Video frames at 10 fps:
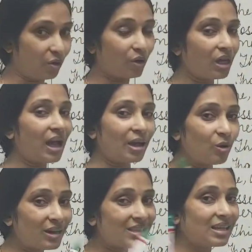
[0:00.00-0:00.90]
Okay, are you
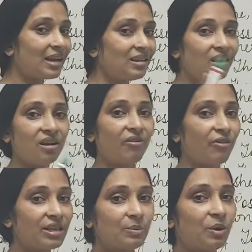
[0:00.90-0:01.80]
understanding the
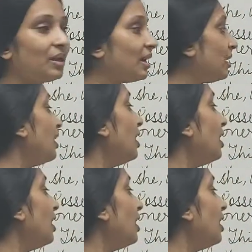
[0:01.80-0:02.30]
difference between it?